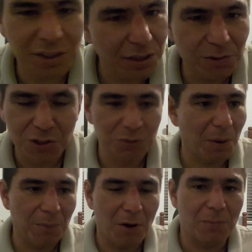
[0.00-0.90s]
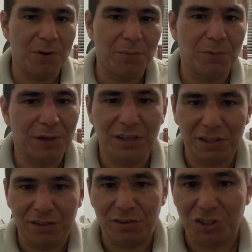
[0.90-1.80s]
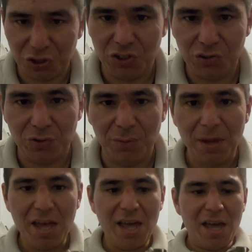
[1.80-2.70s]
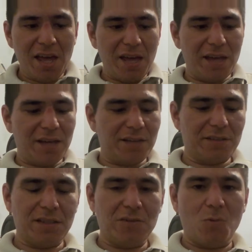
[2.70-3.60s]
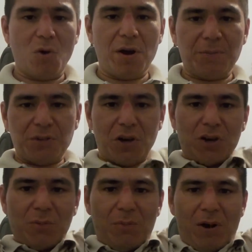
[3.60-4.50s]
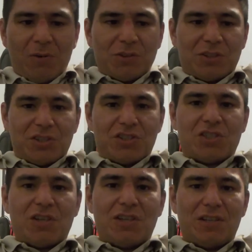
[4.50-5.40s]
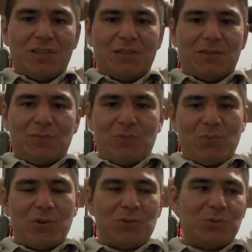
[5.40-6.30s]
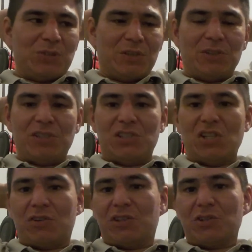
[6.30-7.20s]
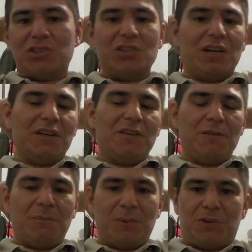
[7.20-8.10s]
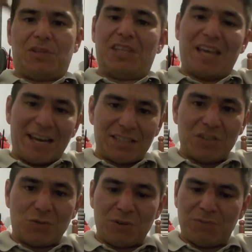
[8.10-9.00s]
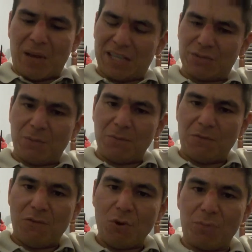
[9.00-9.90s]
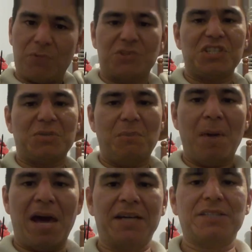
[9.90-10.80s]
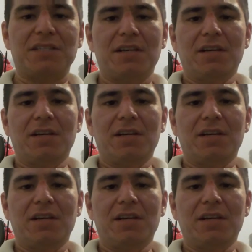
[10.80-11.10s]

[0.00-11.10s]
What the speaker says: Yeah, it's just my mom coming in and I interrupt. And then what I'm talking about, this, what I'm telling is there's not enough, but tax increase maximum 40% max.